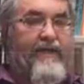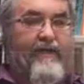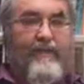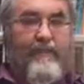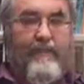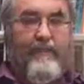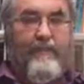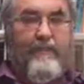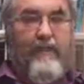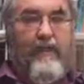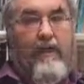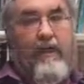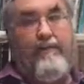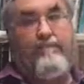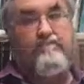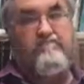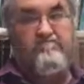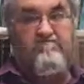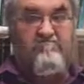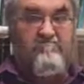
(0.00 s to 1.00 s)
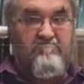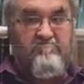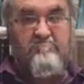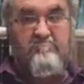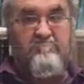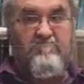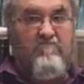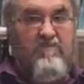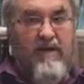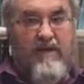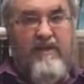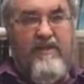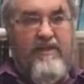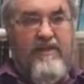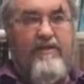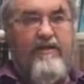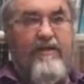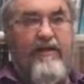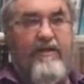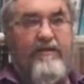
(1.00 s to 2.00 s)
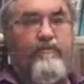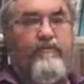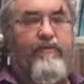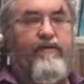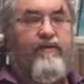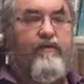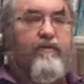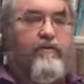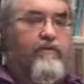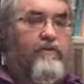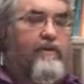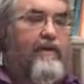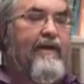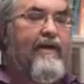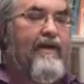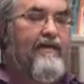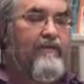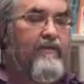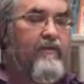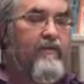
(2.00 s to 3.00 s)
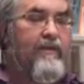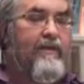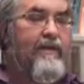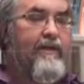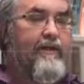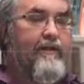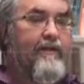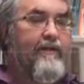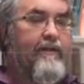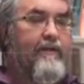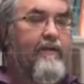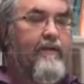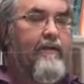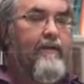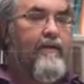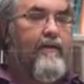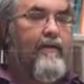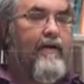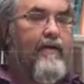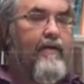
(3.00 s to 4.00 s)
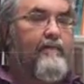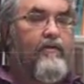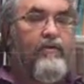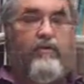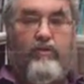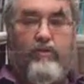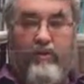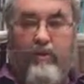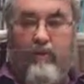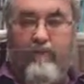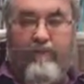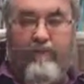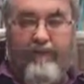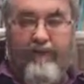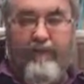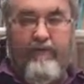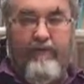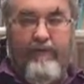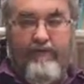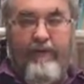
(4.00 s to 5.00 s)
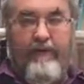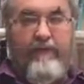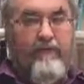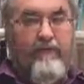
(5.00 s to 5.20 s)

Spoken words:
a little time in the next week or two and have a look at it, but don't feel committed